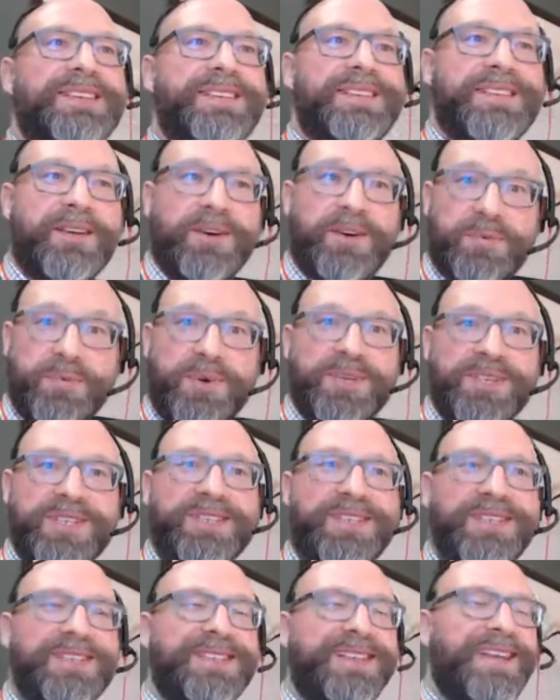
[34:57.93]
watching this
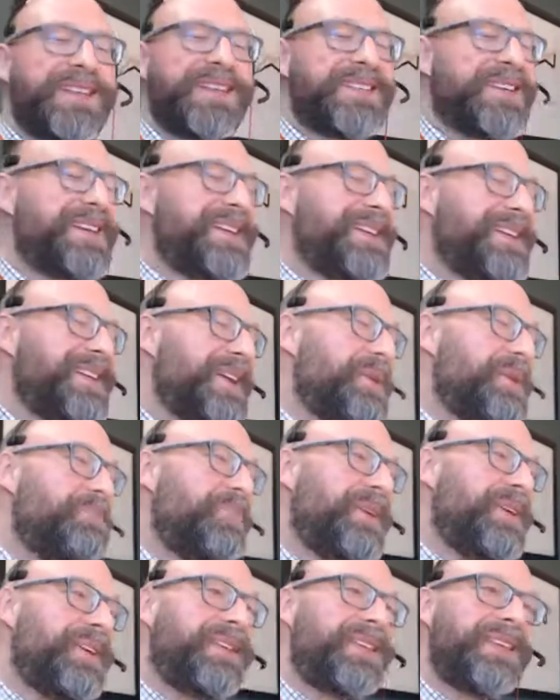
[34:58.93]
later. But
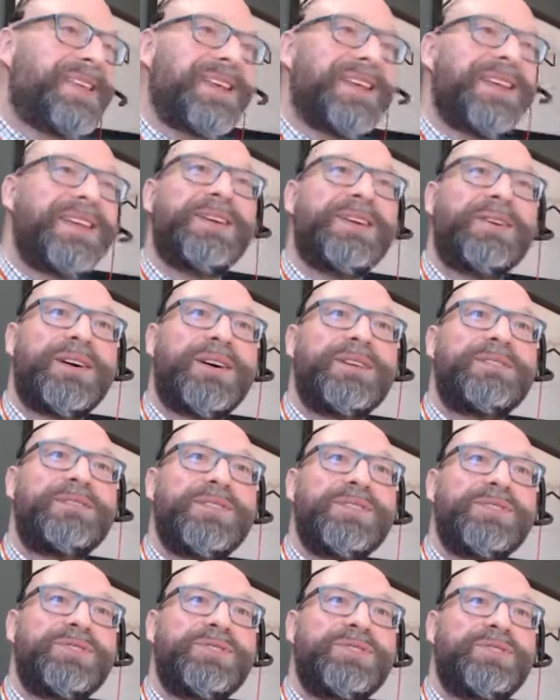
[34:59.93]
thank you. I've
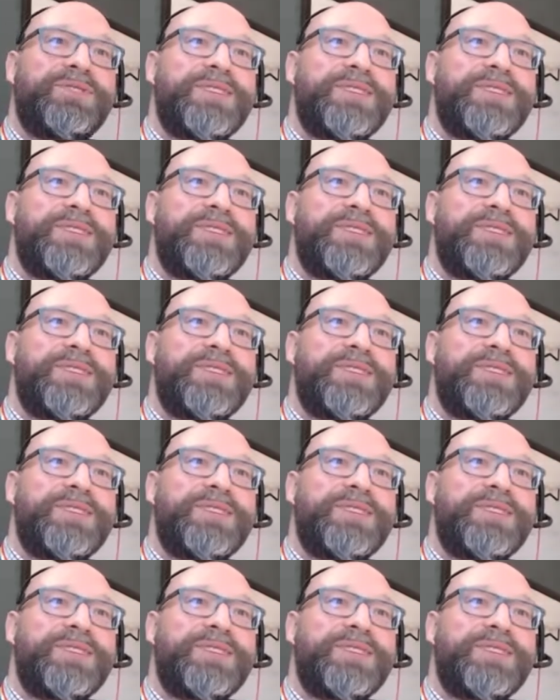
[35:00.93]
enjoyed